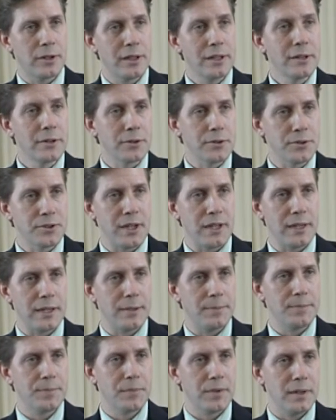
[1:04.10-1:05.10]
clinical
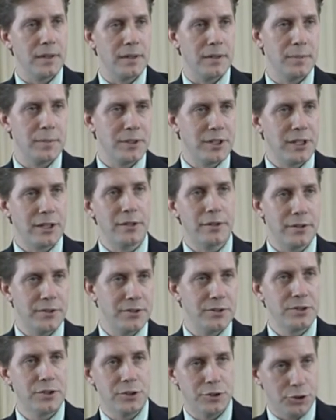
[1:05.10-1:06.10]
setting, and in particular
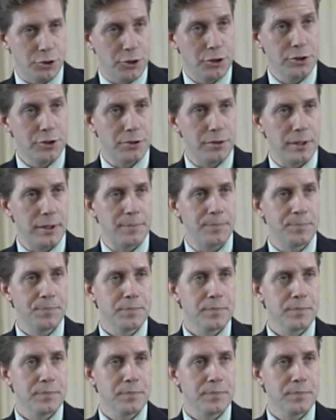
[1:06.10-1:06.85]
into surgery,